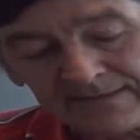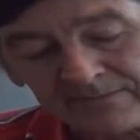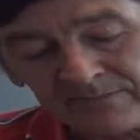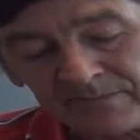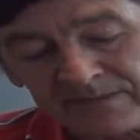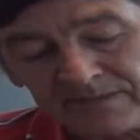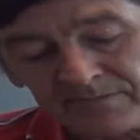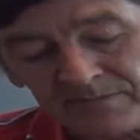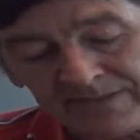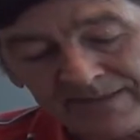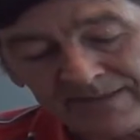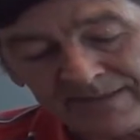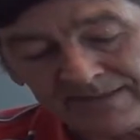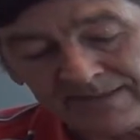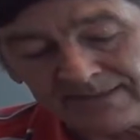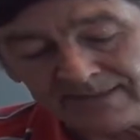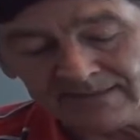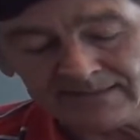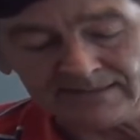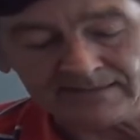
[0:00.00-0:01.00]
must
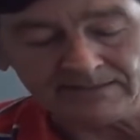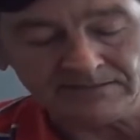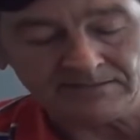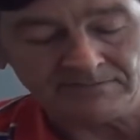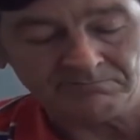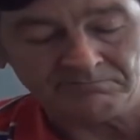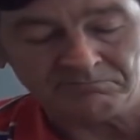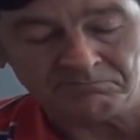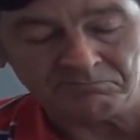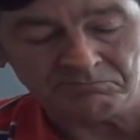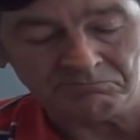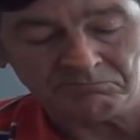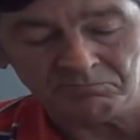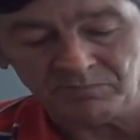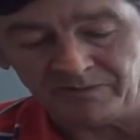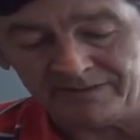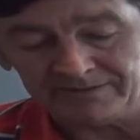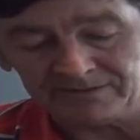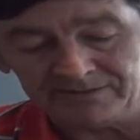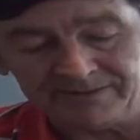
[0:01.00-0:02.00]
be
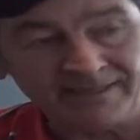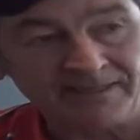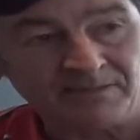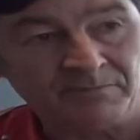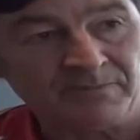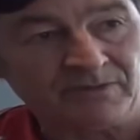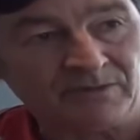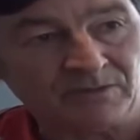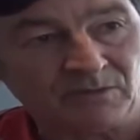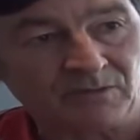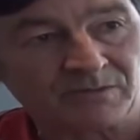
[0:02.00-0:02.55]
around 10 mil